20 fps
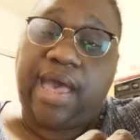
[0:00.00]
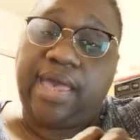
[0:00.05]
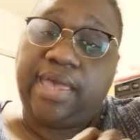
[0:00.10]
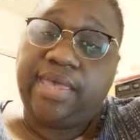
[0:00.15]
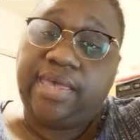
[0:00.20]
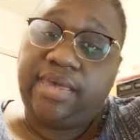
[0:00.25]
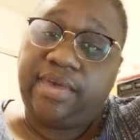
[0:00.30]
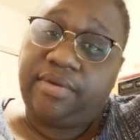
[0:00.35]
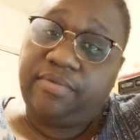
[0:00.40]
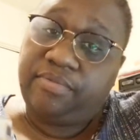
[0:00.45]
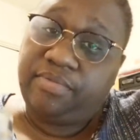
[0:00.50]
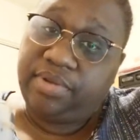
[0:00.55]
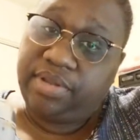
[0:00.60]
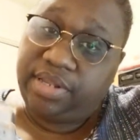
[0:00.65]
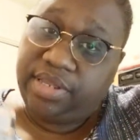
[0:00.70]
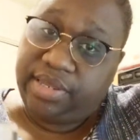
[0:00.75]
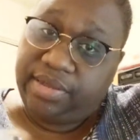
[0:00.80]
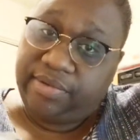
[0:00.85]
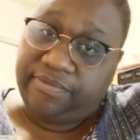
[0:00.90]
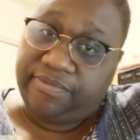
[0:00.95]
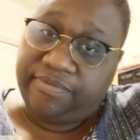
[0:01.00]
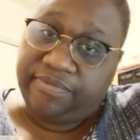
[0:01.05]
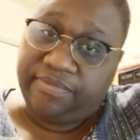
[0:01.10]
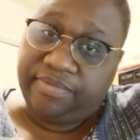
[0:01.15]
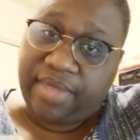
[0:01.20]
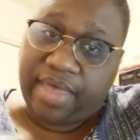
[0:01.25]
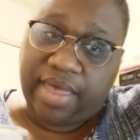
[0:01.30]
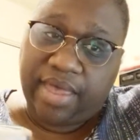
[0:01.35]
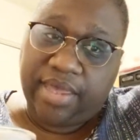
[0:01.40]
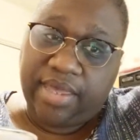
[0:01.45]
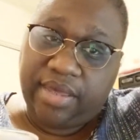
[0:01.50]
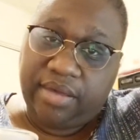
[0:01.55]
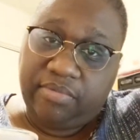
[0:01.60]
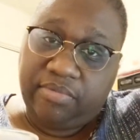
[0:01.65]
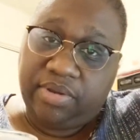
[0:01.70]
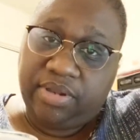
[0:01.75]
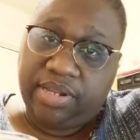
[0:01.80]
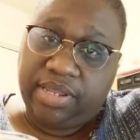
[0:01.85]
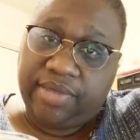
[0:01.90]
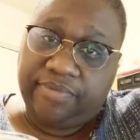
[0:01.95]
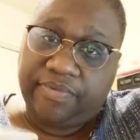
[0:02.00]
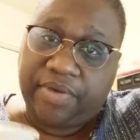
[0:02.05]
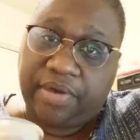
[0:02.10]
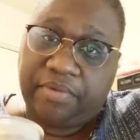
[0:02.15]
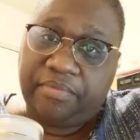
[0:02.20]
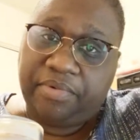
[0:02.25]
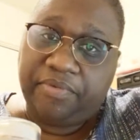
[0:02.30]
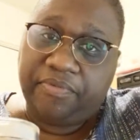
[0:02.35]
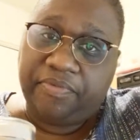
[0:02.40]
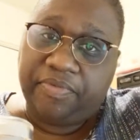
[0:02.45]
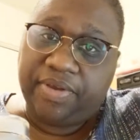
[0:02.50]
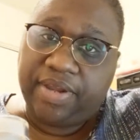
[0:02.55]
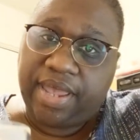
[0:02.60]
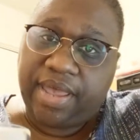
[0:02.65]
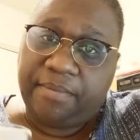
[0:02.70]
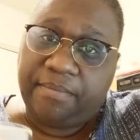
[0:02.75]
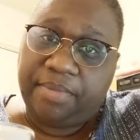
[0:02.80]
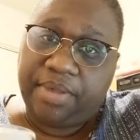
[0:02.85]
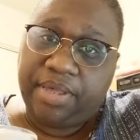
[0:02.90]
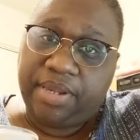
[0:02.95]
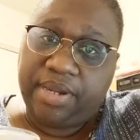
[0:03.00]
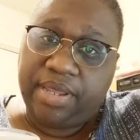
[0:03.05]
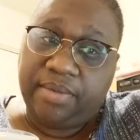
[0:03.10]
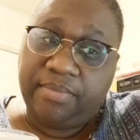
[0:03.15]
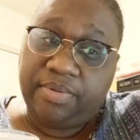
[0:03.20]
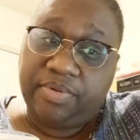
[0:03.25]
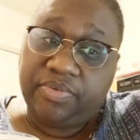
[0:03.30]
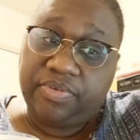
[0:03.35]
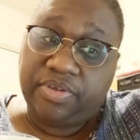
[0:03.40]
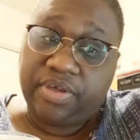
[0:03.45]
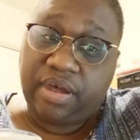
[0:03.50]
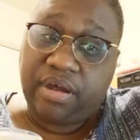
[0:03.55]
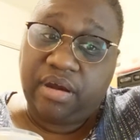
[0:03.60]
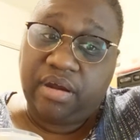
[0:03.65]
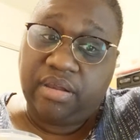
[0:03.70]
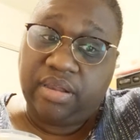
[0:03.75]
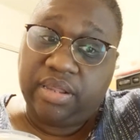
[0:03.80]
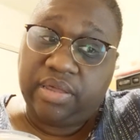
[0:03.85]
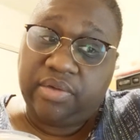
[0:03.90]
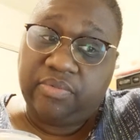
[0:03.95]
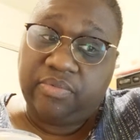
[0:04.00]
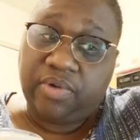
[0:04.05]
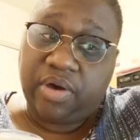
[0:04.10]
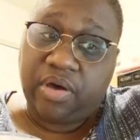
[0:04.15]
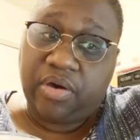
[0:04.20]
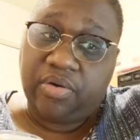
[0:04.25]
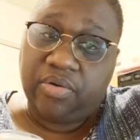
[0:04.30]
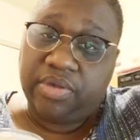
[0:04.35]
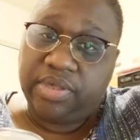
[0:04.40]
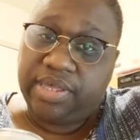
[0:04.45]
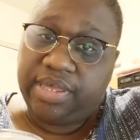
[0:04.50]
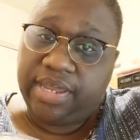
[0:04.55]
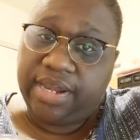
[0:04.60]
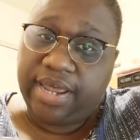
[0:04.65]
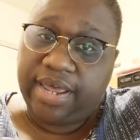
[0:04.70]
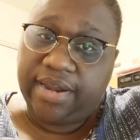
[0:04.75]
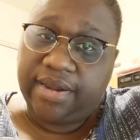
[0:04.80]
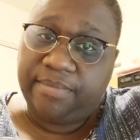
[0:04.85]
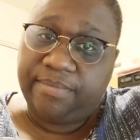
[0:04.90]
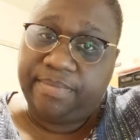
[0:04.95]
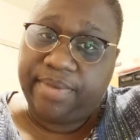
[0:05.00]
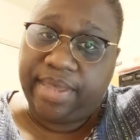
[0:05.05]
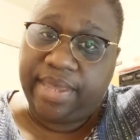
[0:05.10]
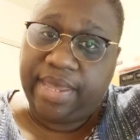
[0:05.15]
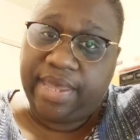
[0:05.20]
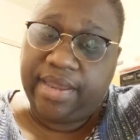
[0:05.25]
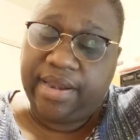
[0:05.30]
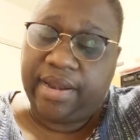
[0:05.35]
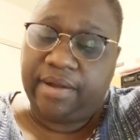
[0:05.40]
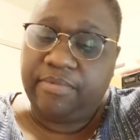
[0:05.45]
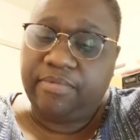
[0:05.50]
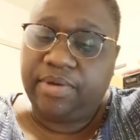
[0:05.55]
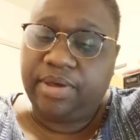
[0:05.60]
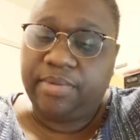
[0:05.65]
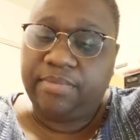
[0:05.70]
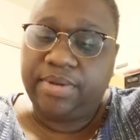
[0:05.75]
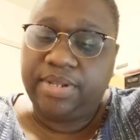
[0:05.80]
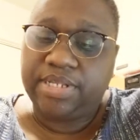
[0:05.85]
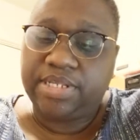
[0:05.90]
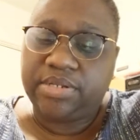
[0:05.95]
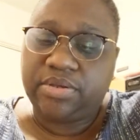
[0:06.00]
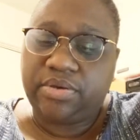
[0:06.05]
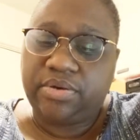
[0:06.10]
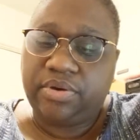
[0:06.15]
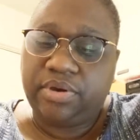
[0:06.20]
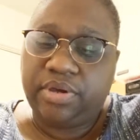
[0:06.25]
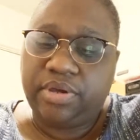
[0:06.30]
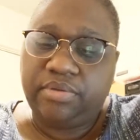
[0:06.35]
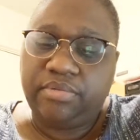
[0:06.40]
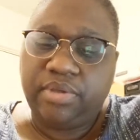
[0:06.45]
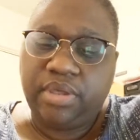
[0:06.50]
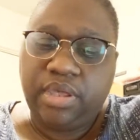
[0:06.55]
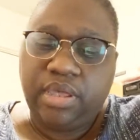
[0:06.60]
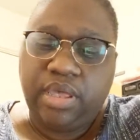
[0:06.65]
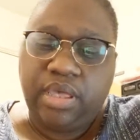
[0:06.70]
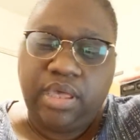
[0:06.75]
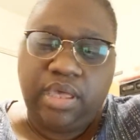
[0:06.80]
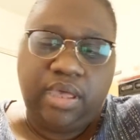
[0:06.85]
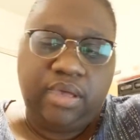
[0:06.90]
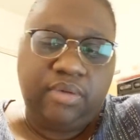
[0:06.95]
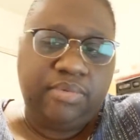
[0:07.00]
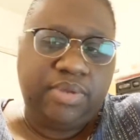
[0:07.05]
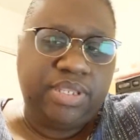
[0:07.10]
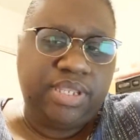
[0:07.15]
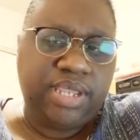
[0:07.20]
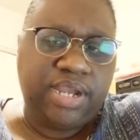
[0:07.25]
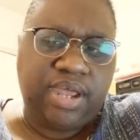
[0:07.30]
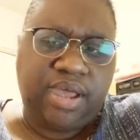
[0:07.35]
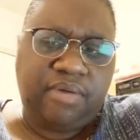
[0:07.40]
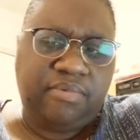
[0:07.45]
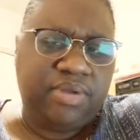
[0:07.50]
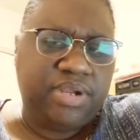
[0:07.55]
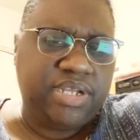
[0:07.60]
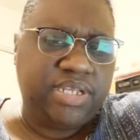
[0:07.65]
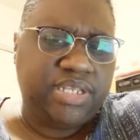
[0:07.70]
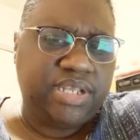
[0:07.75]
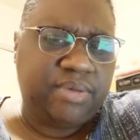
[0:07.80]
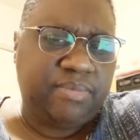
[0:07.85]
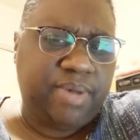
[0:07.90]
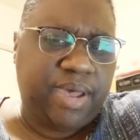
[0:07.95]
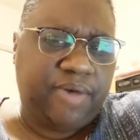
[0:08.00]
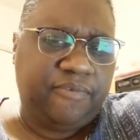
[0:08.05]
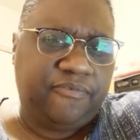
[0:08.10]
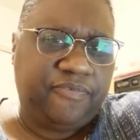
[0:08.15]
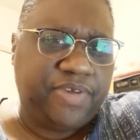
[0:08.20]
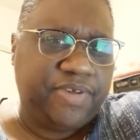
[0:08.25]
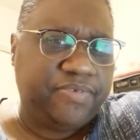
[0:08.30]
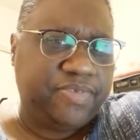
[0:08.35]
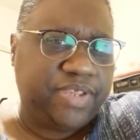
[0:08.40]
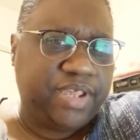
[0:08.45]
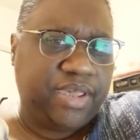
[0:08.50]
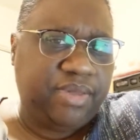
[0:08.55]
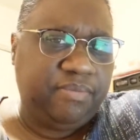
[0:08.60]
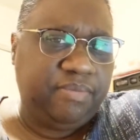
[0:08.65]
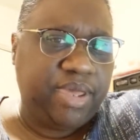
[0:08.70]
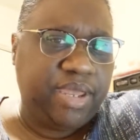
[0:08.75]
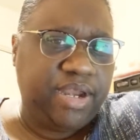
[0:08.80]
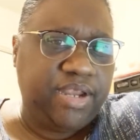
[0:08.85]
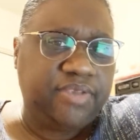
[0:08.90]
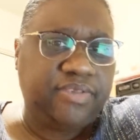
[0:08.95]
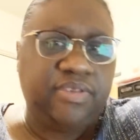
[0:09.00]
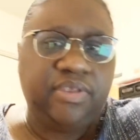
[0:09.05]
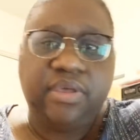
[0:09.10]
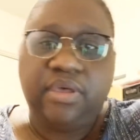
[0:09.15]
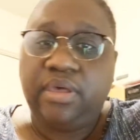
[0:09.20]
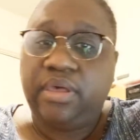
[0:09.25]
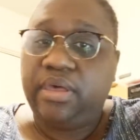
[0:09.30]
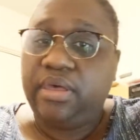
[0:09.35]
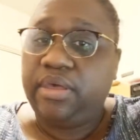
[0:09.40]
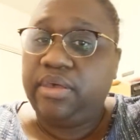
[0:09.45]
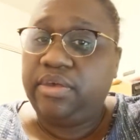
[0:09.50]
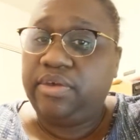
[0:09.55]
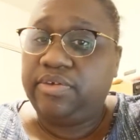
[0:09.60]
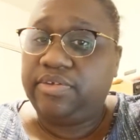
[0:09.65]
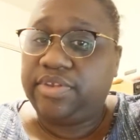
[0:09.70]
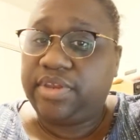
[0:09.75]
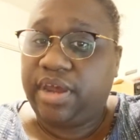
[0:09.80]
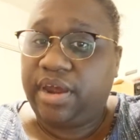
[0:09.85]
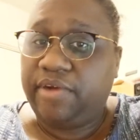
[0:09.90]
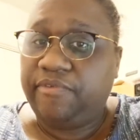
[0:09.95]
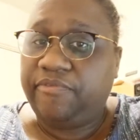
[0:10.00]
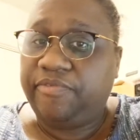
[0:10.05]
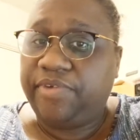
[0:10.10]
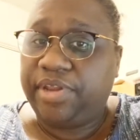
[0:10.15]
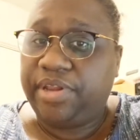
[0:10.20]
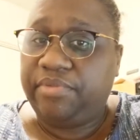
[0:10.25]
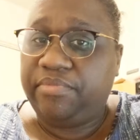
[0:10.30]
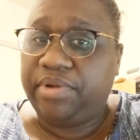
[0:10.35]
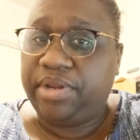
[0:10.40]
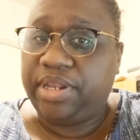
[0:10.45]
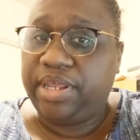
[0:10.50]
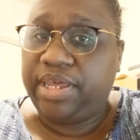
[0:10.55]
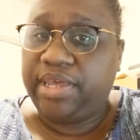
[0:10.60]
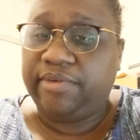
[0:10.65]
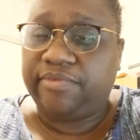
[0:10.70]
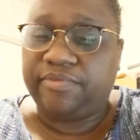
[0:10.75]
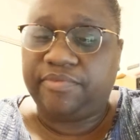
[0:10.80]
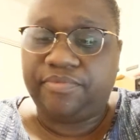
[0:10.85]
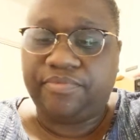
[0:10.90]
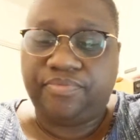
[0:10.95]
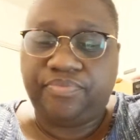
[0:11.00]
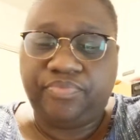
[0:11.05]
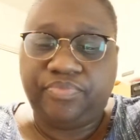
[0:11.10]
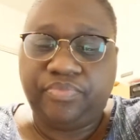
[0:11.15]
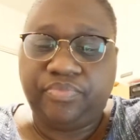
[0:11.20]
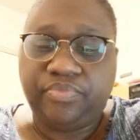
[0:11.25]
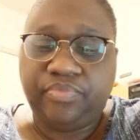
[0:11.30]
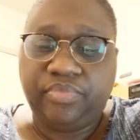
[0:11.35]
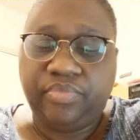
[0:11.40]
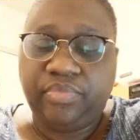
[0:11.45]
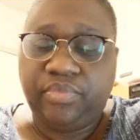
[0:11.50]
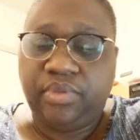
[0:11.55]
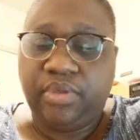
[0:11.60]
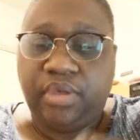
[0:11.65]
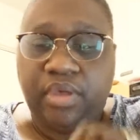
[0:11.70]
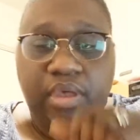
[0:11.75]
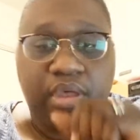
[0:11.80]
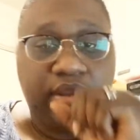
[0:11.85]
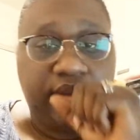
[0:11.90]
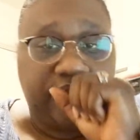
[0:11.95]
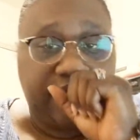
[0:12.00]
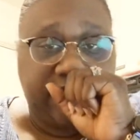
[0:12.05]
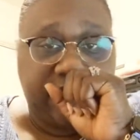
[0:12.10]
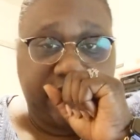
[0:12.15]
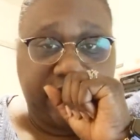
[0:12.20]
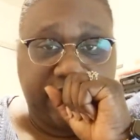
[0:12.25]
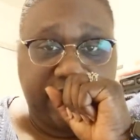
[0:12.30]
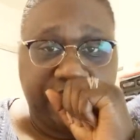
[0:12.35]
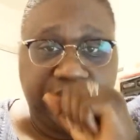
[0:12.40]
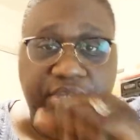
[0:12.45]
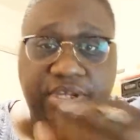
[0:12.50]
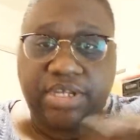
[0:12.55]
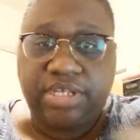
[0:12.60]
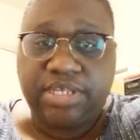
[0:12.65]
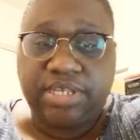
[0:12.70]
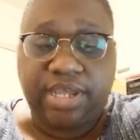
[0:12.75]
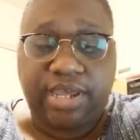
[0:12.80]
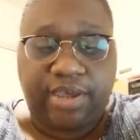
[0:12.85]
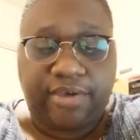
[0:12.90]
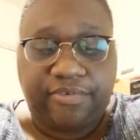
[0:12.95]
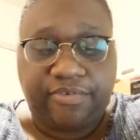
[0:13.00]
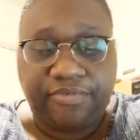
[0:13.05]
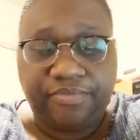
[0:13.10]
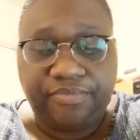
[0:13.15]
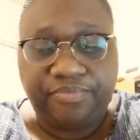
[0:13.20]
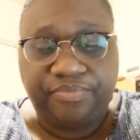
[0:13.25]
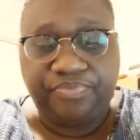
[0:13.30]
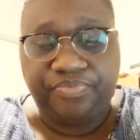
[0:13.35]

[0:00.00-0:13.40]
I get relief. I get relief. I went from not being able to hardly walk, get out of bed. I rub this on, and within, I want to say about 15 minutes, you start feeling relief. This is some good stuff.